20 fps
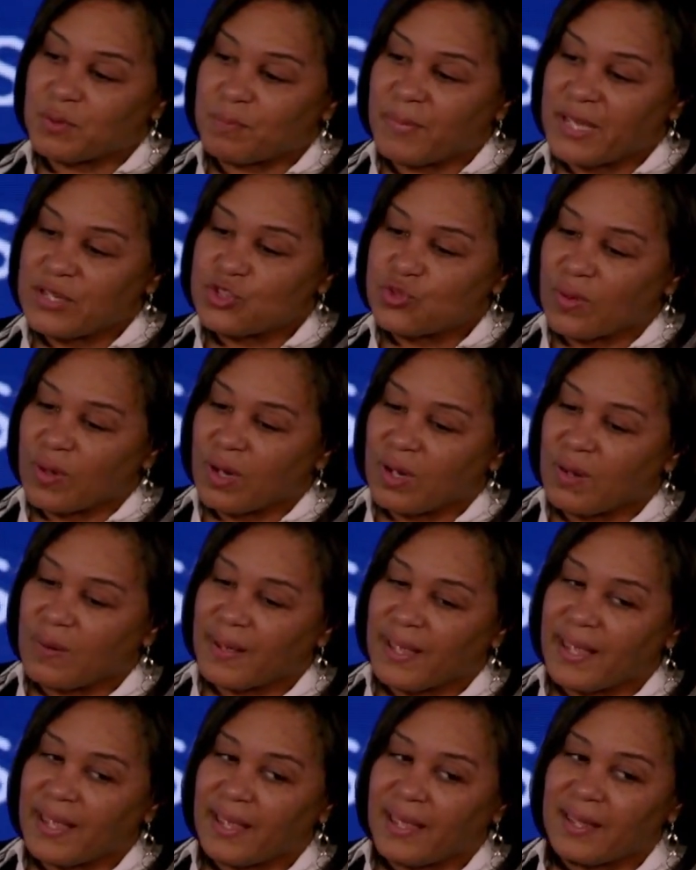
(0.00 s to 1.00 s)
to Metro
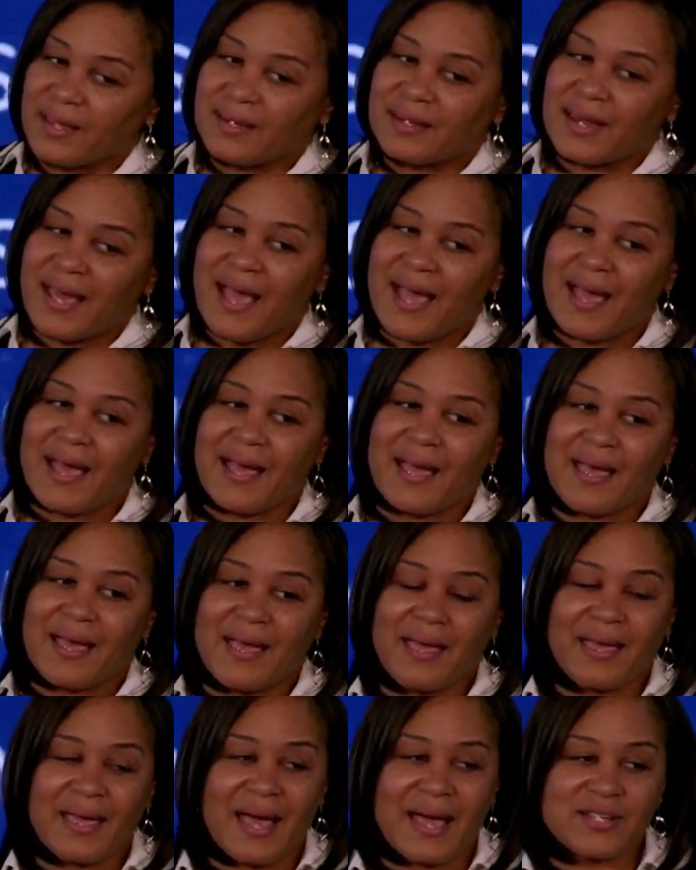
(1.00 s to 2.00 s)
and
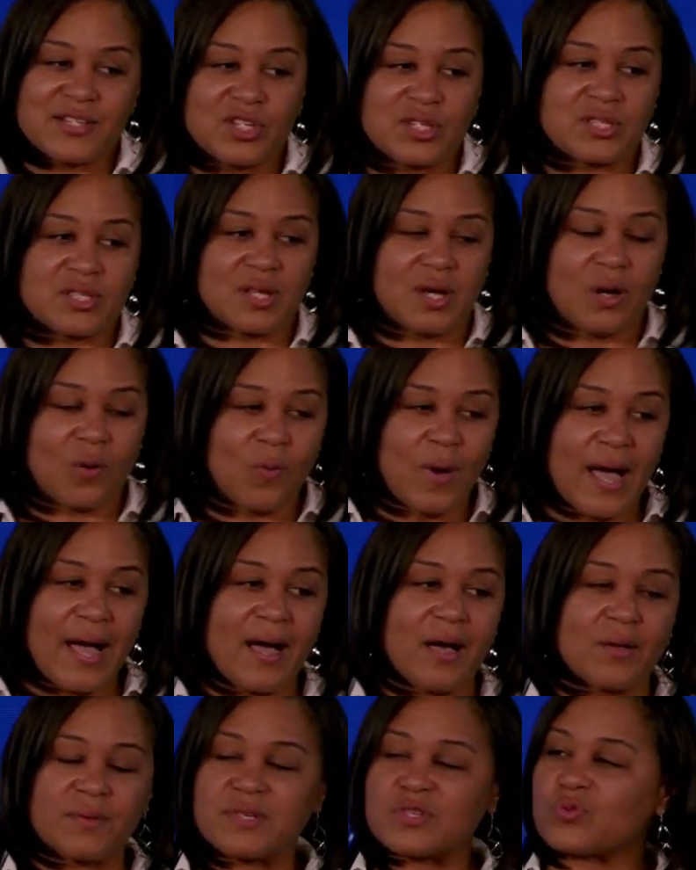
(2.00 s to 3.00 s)
I, I just thought,
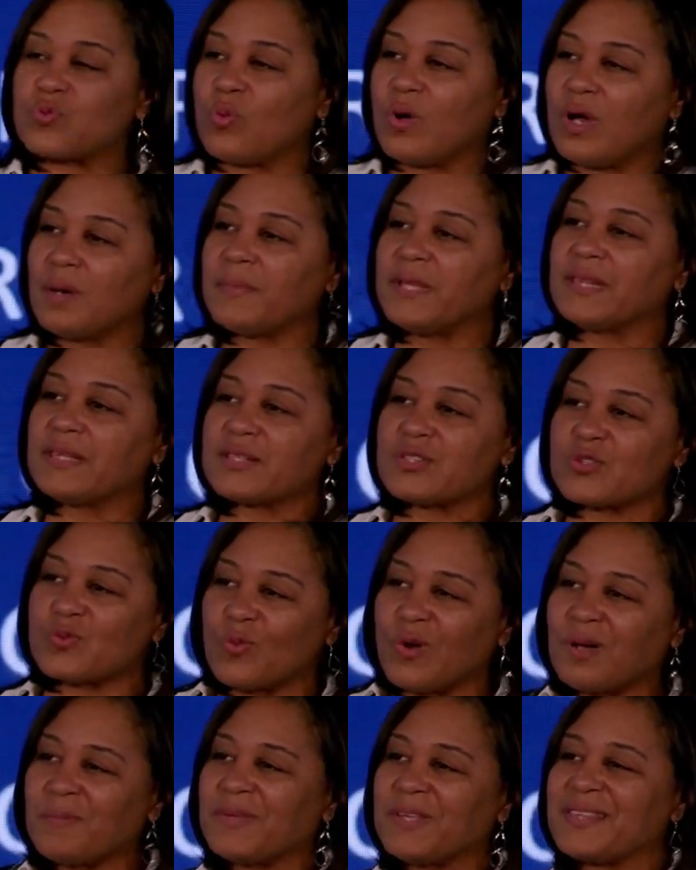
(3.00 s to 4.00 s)
wow, this woman, this
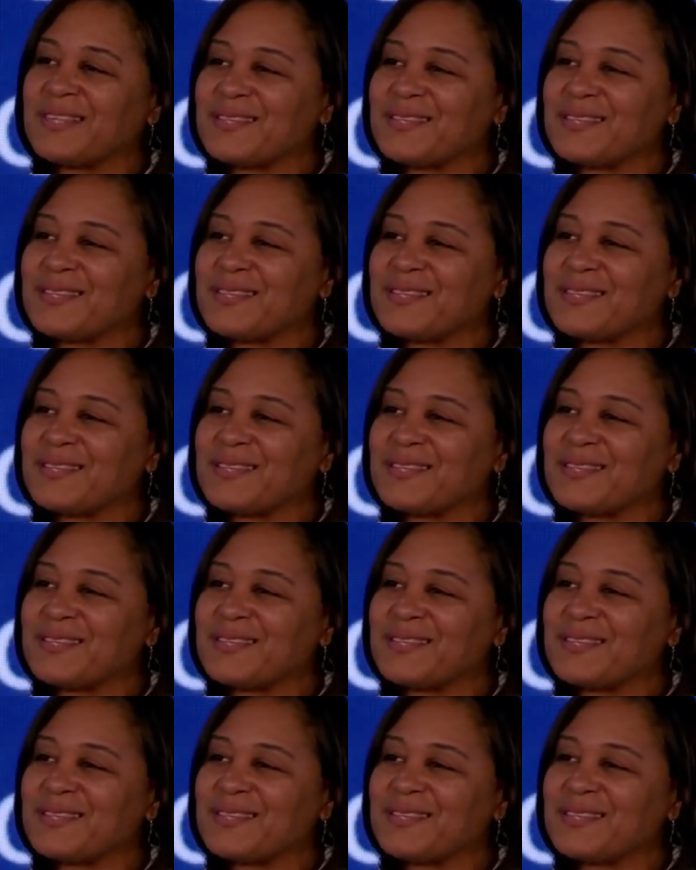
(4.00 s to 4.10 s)
woman,